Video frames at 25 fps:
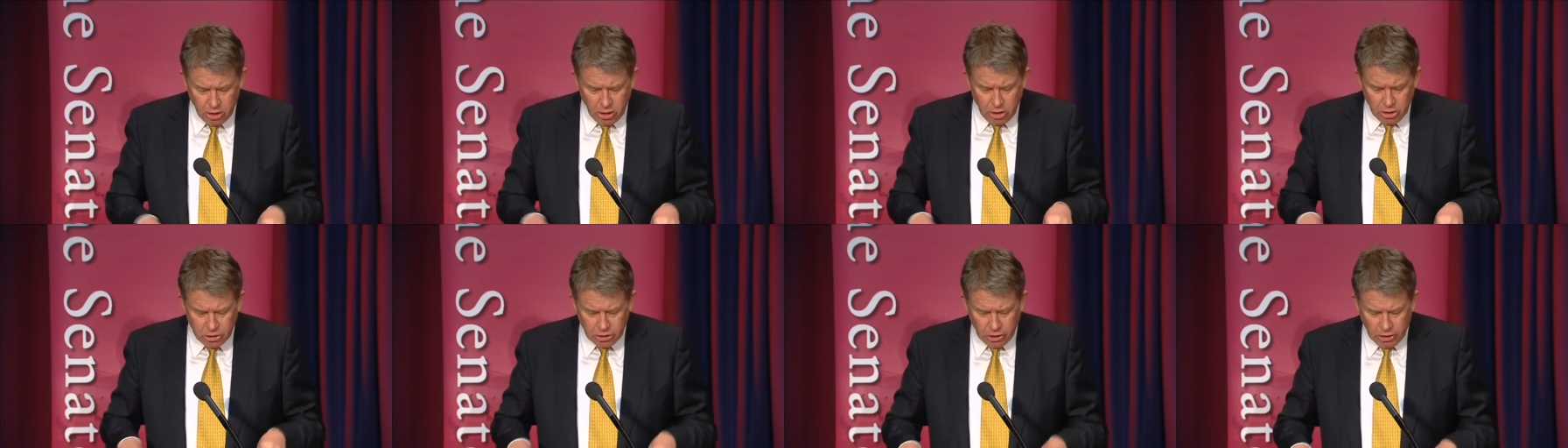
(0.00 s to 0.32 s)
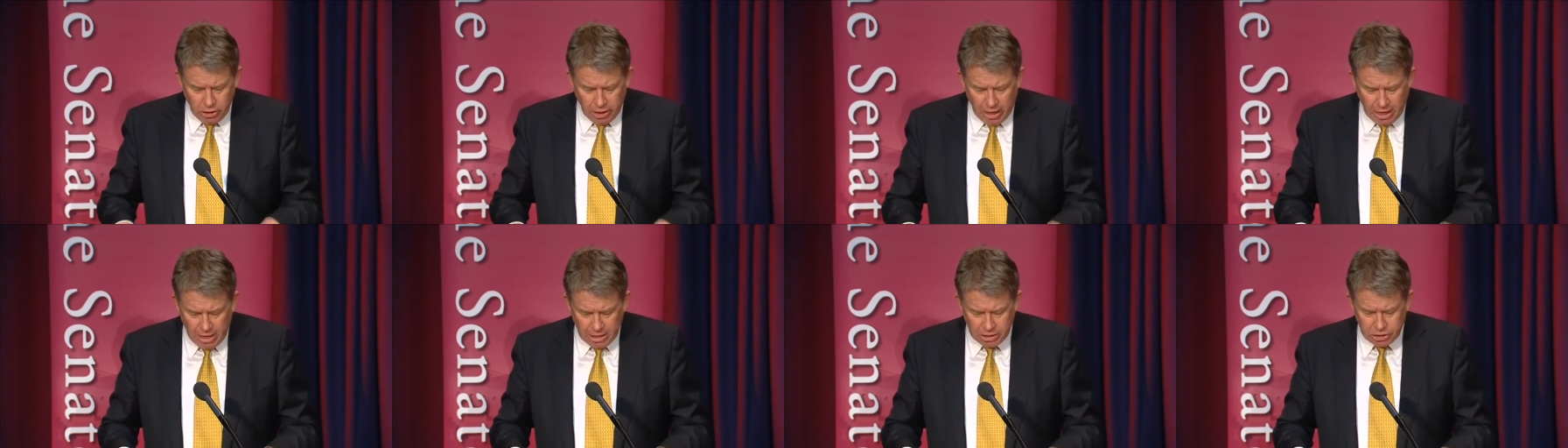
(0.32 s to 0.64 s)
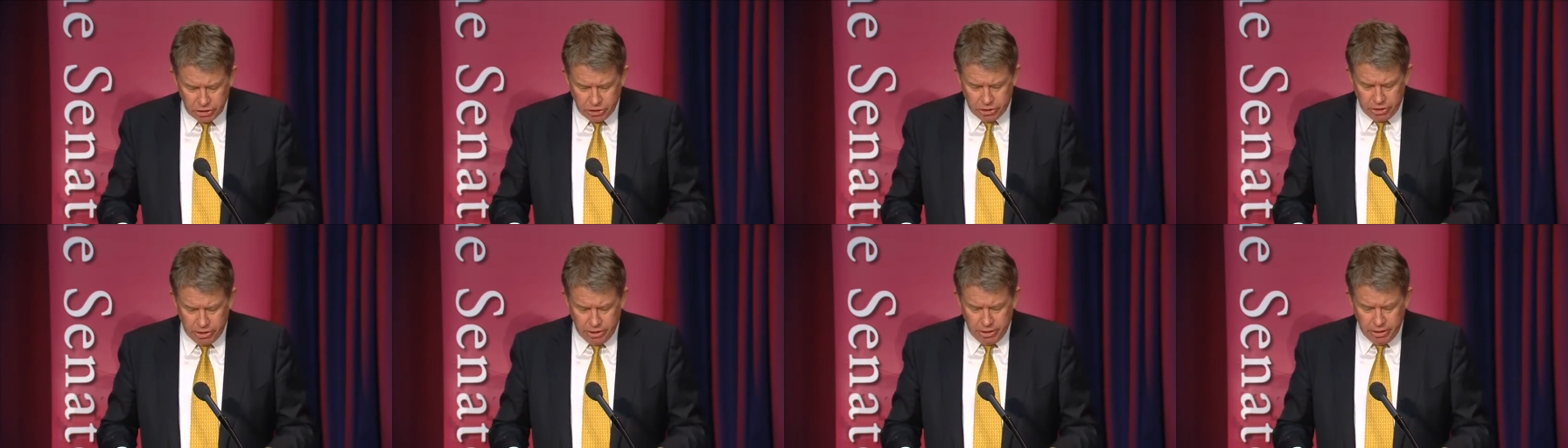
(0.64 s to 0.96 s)
So
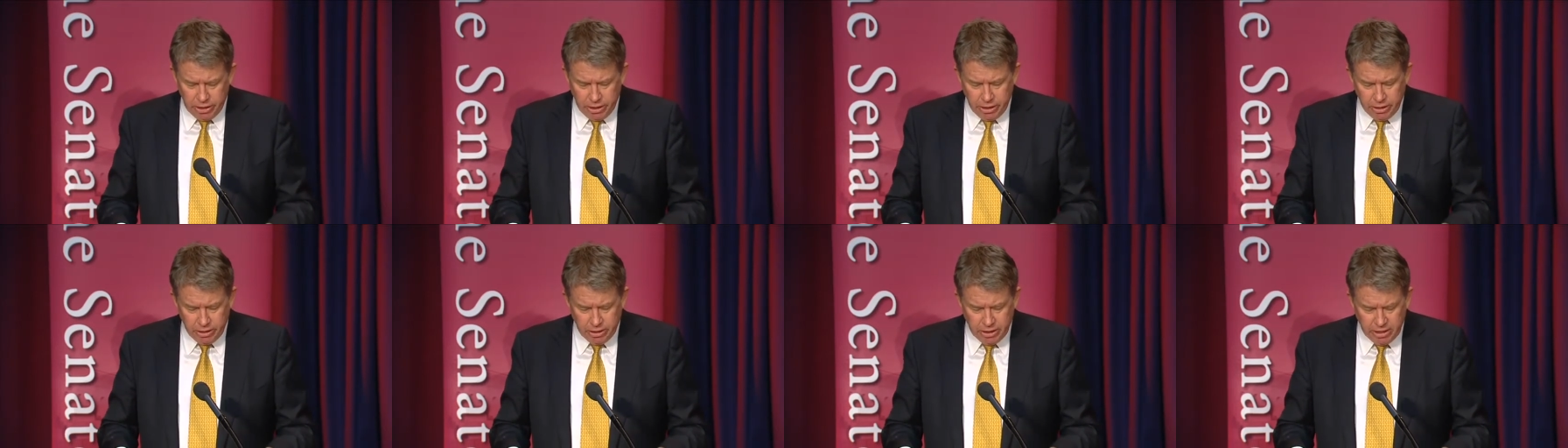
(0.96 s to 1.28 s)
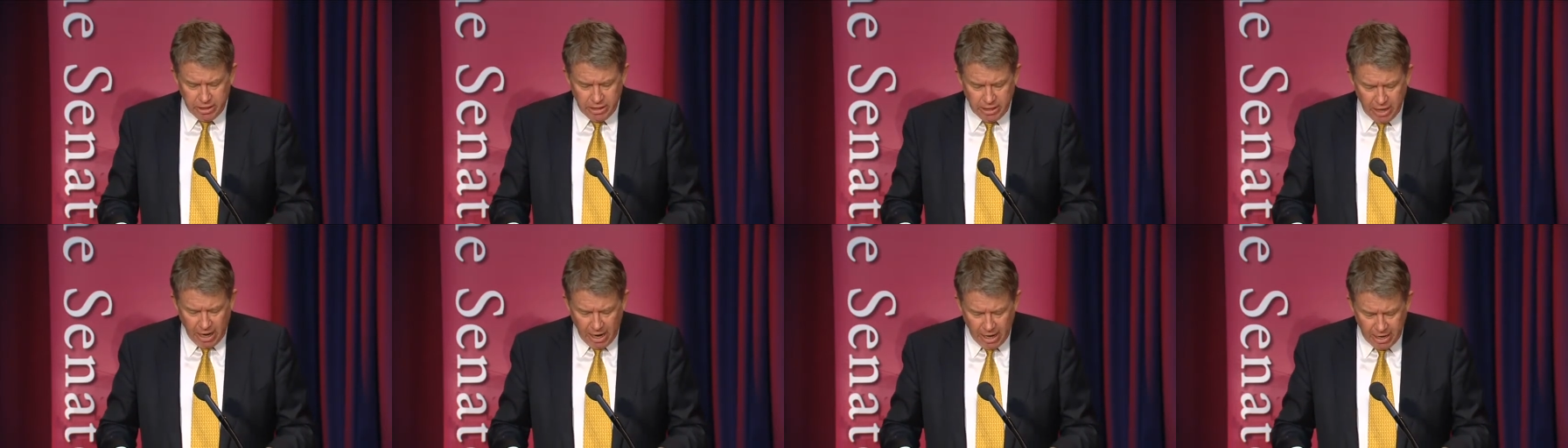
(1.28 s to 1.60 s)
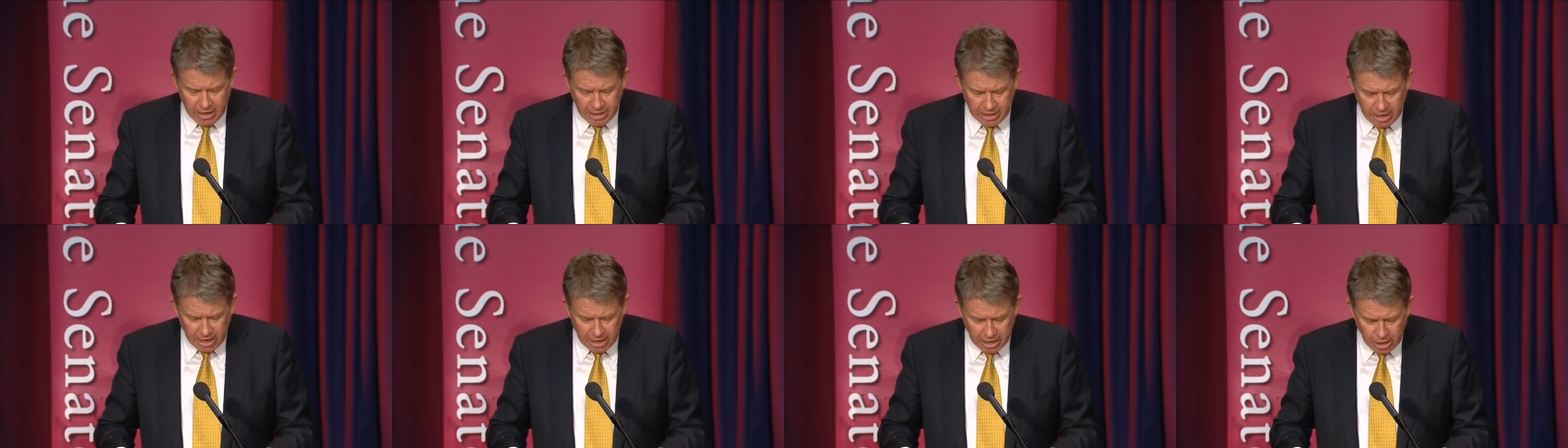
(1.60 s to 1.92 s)
last year, the
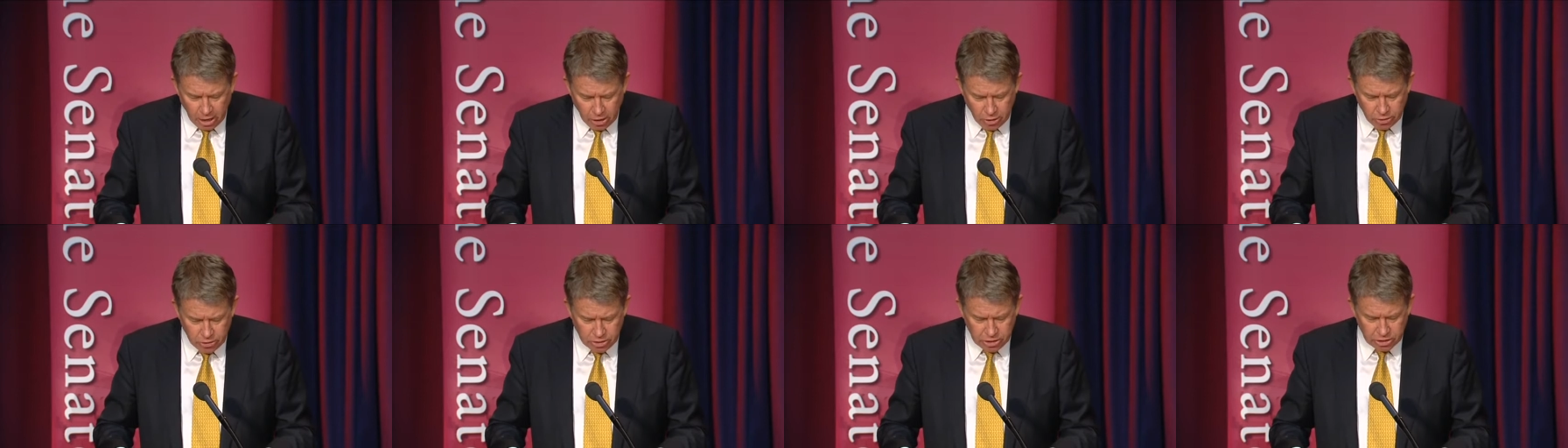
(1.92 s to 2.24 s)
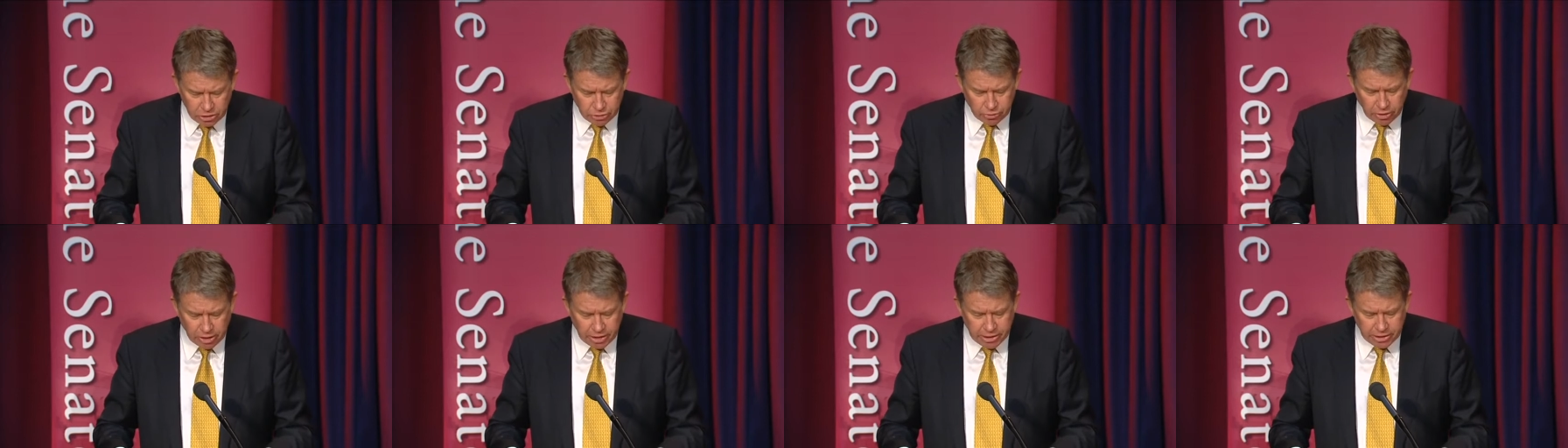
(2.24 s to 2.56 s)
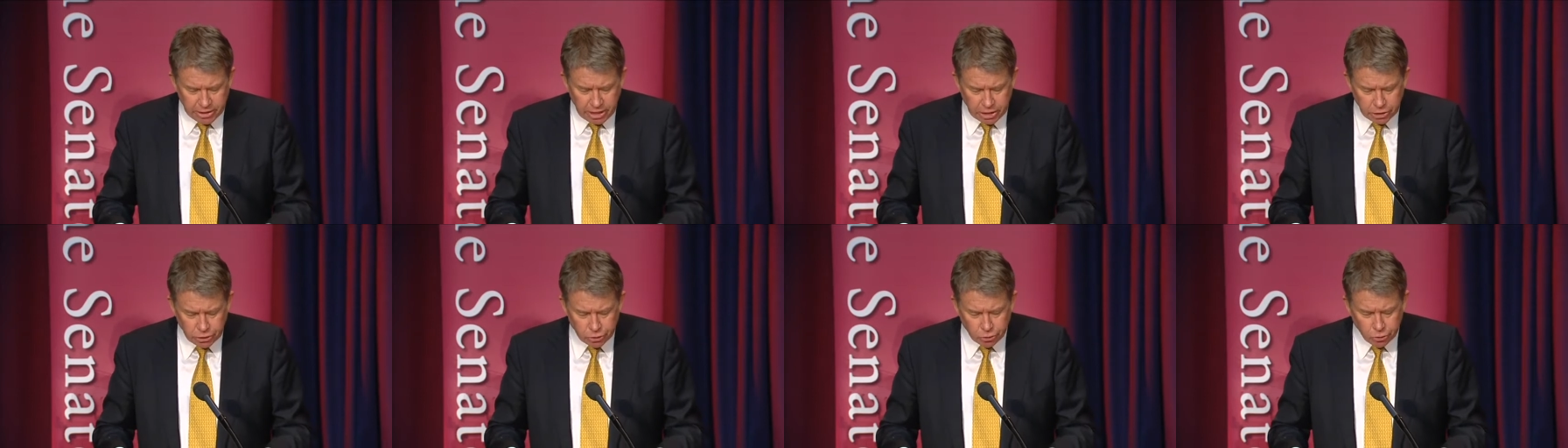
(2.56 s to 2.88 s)
ANAO, the Australian
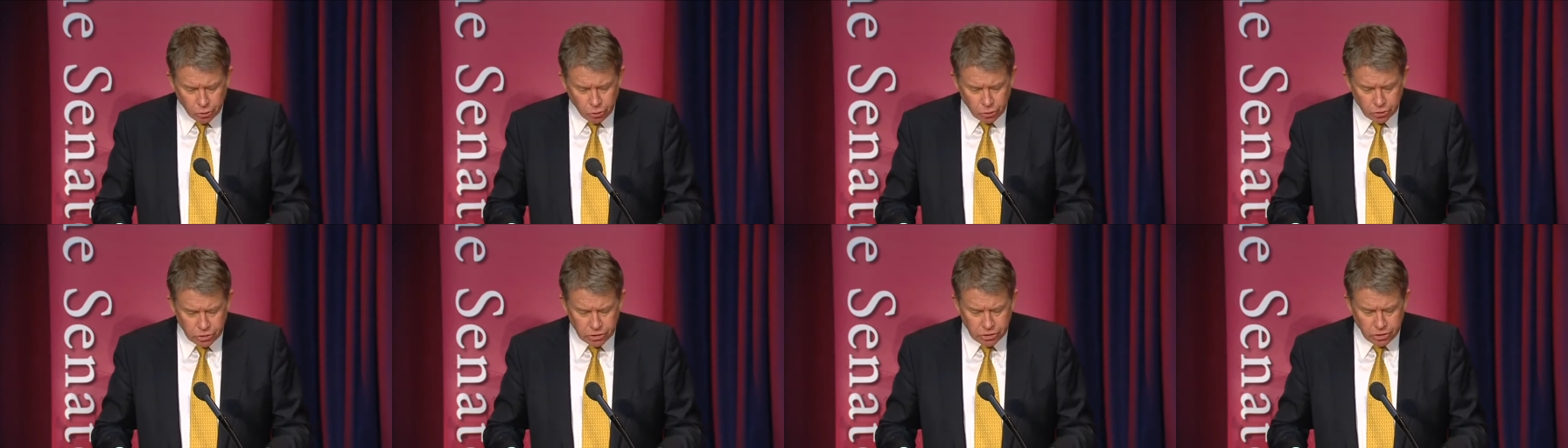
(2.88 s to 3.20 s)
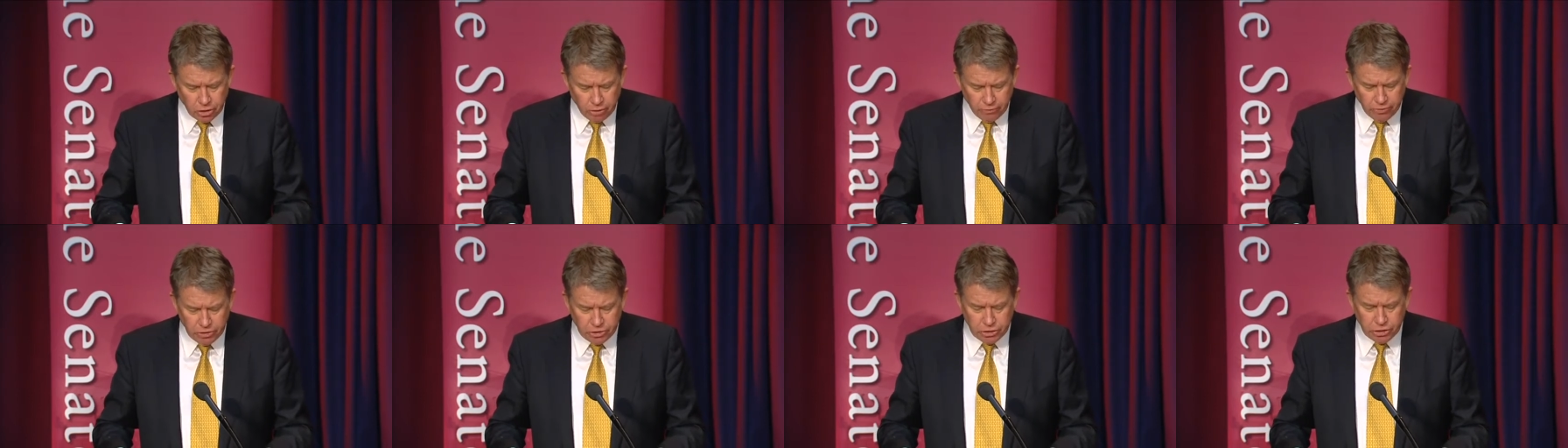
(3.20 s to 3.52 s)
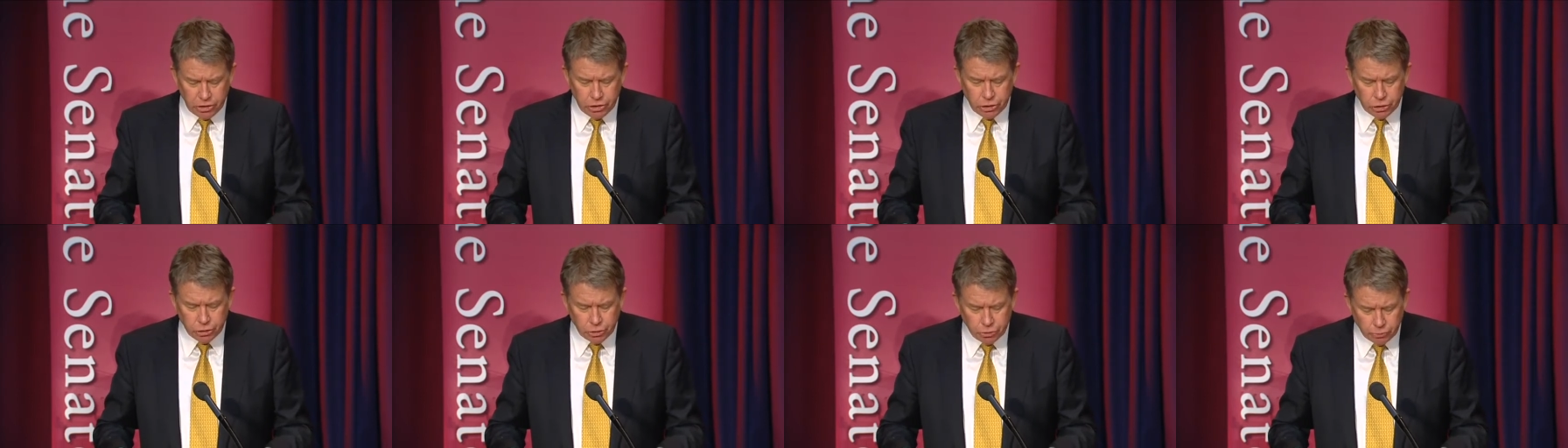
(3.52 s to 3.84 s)
National Audit Office,
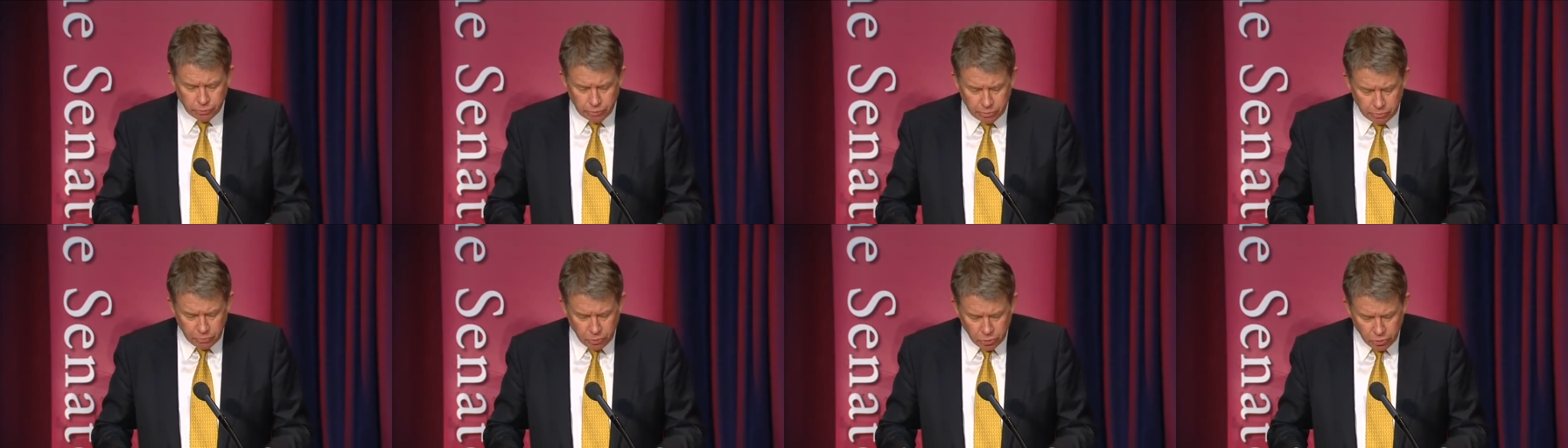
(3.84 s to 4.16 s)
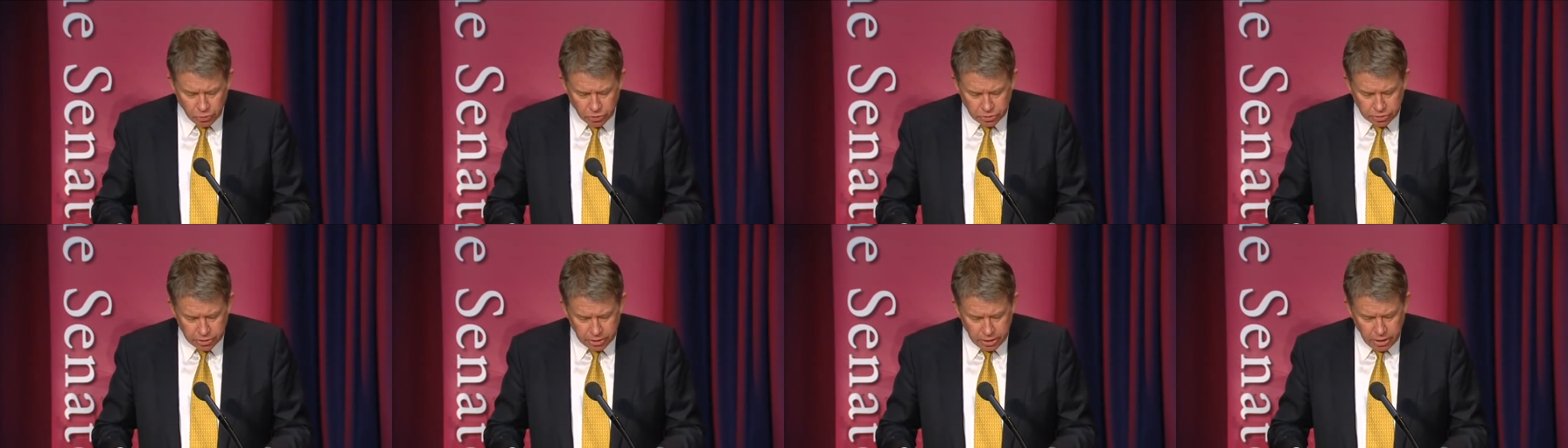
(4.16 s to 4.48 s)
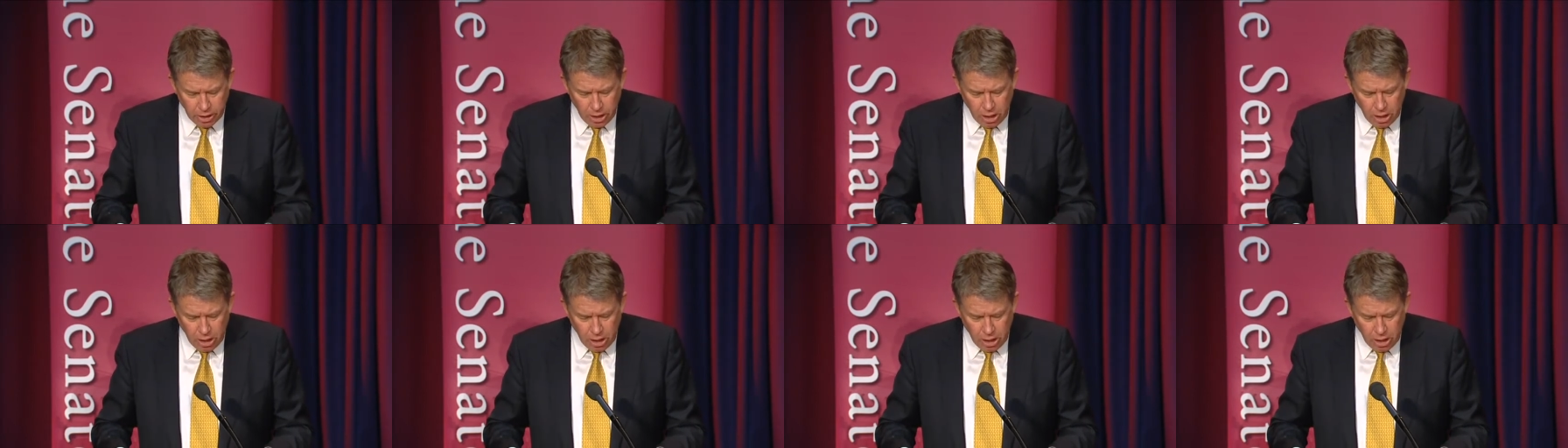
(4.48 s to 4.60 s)
issued a report